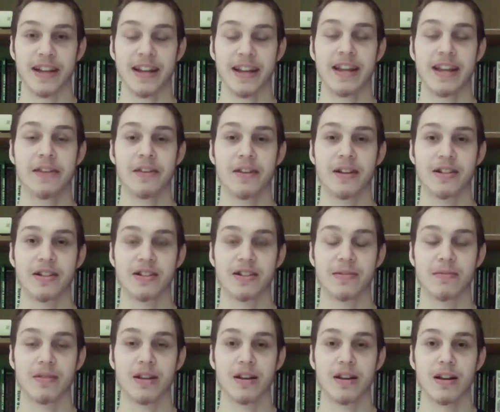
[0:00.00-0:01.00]

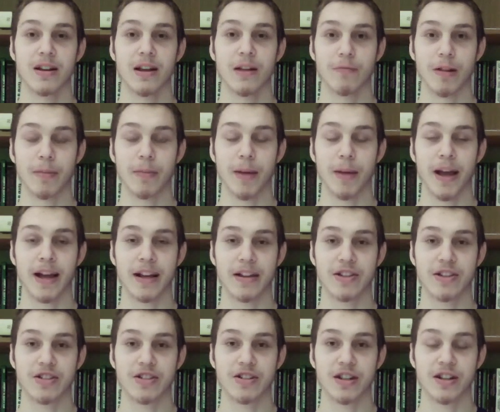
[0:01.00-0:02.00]
heathenism repackaged.